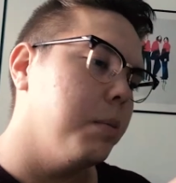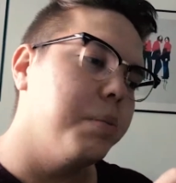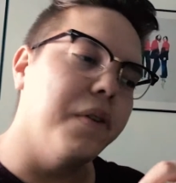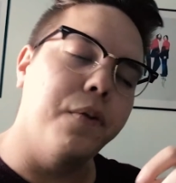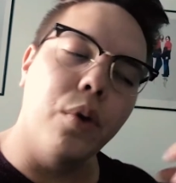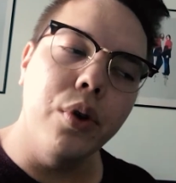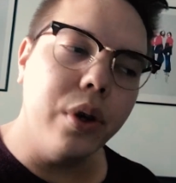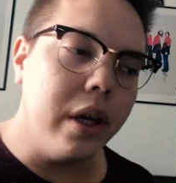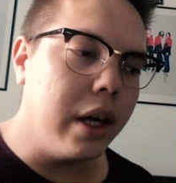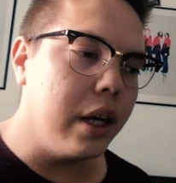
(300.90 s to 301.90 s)
before you
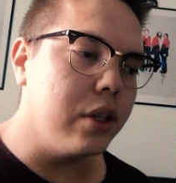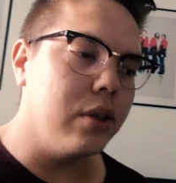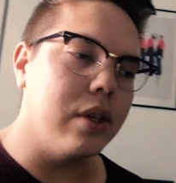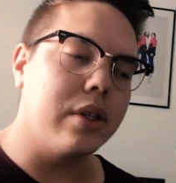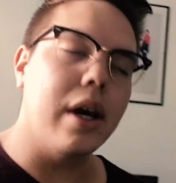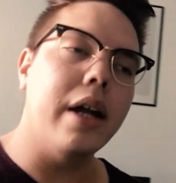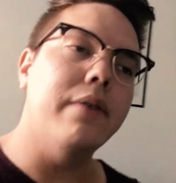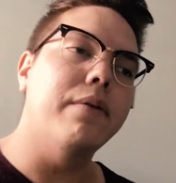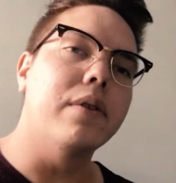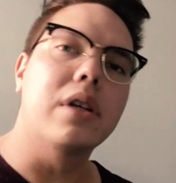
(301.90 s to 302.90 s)
can get into the side
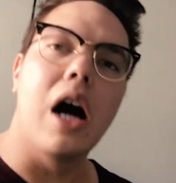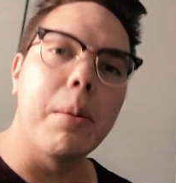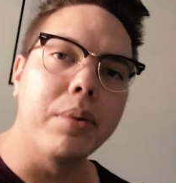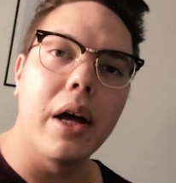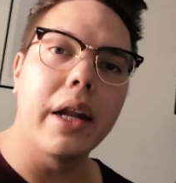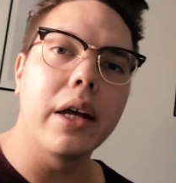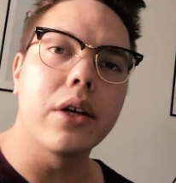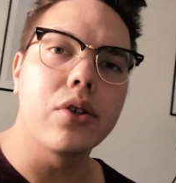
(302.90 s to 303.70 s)
of top lining a